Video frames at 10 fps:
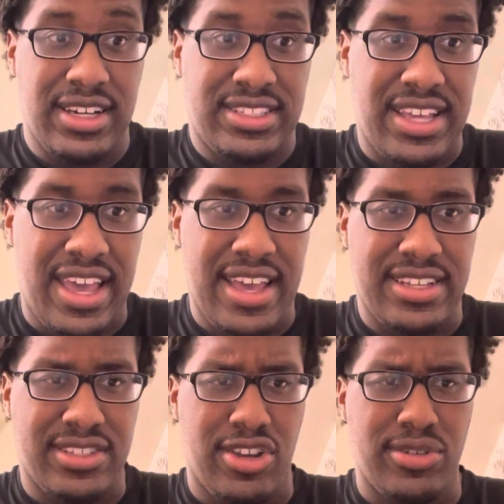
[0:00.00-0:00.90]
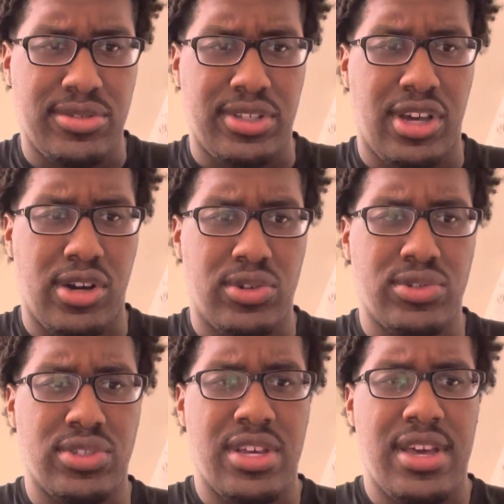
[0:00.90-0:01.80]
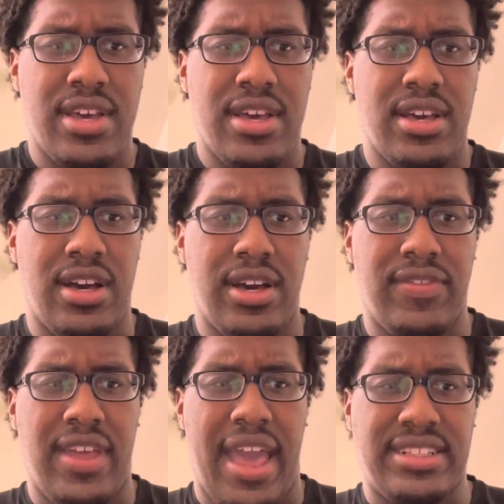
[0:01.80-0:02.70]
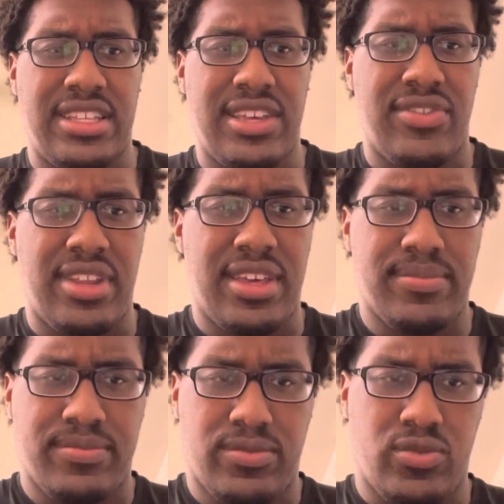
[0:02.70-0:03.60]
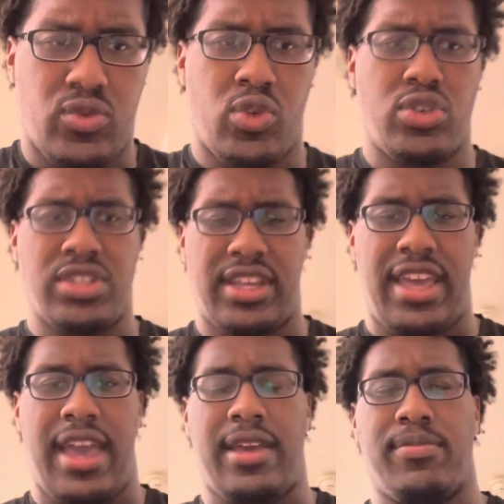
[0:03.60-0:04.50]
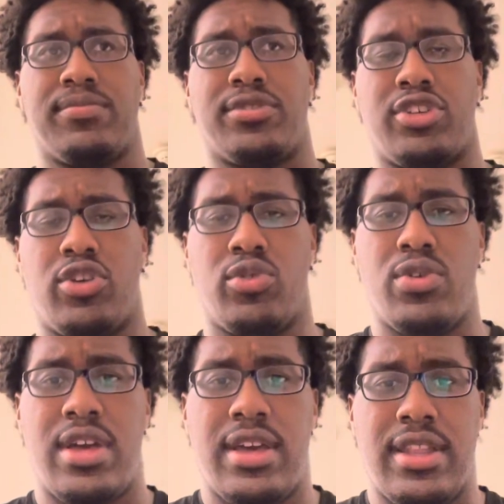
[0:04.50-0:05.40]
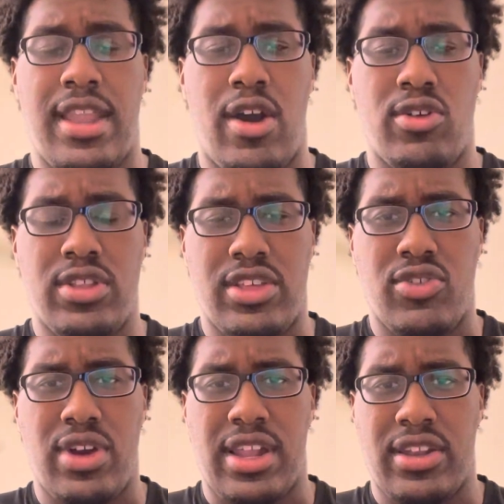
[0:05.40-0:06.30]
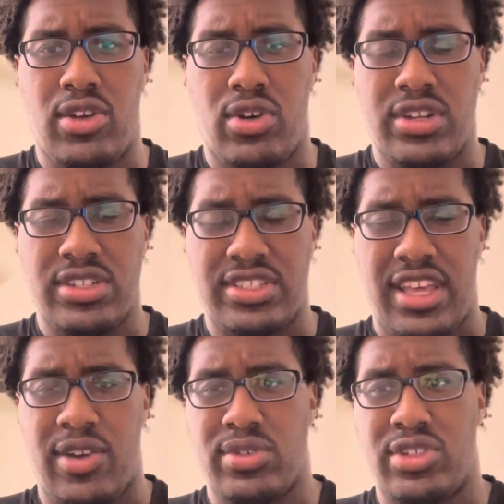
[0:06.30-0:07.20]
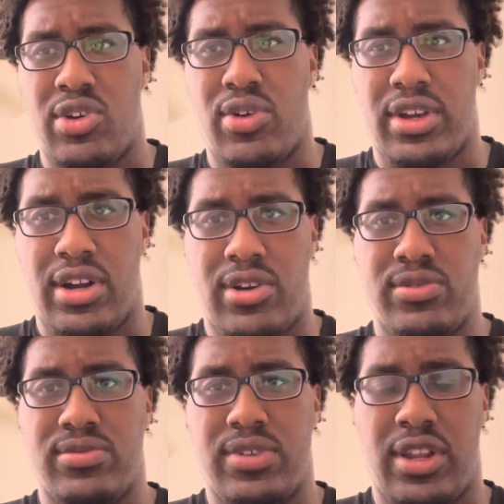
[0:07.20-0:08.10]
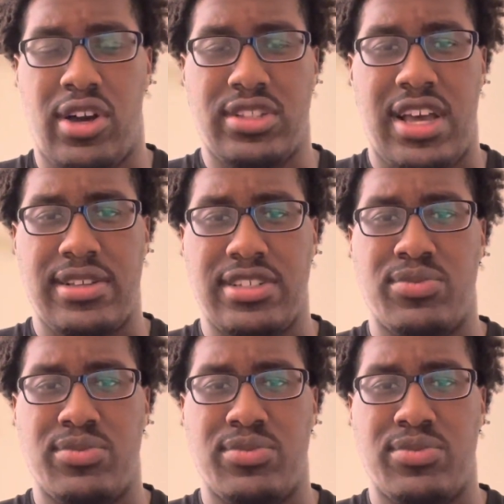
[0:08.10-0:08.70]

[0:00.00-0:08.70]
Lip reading: Task turns the goals of the activity, rules of the game. So not only you gotta understand what's going on at all times.